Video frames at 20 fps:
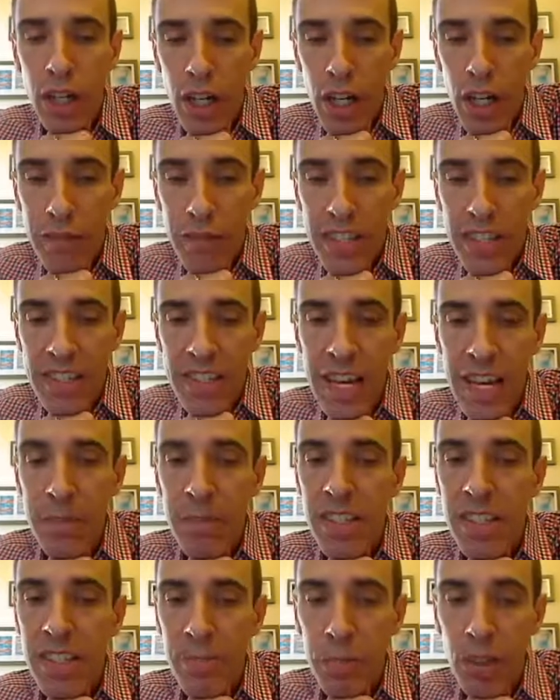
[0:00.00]
of a
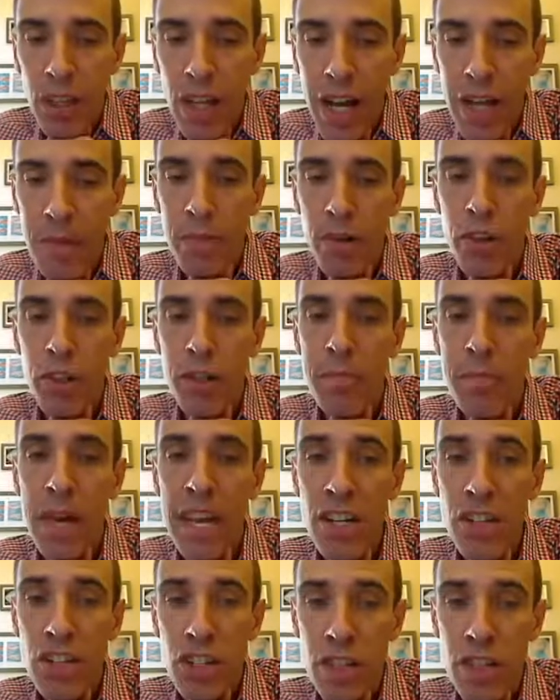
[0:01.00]
sediment supply
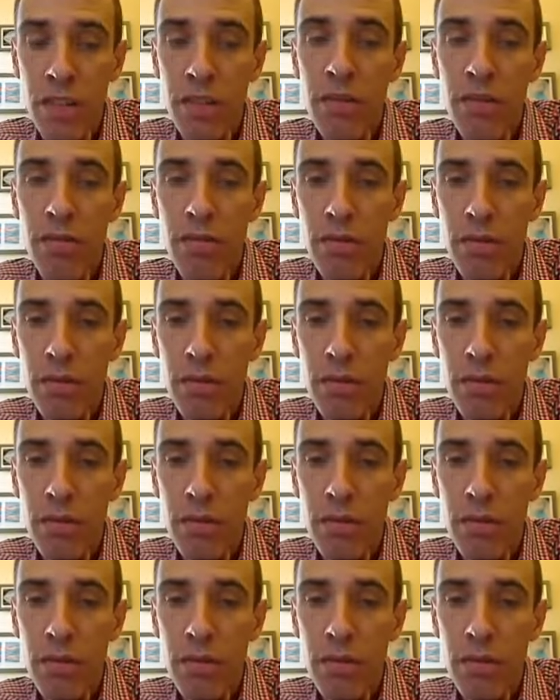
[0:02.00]
perturbation,